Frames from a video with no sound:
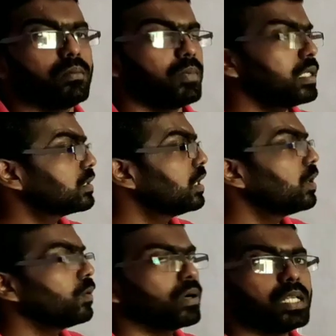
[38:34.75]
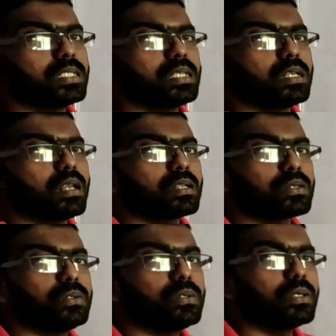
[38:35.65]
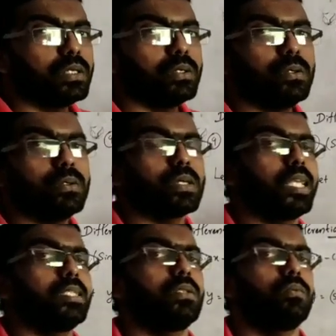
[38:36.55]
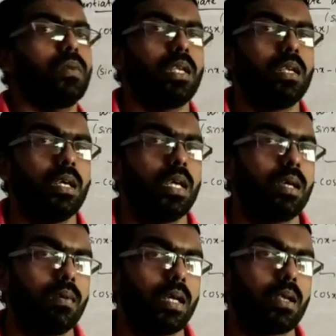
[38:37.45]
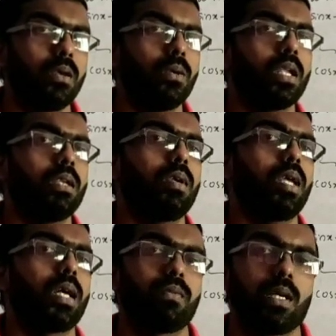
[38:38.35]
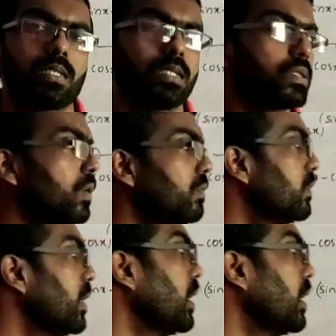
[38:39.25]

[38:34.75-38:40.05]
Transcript: That means y is equal to u raised to v, where u and v are functions of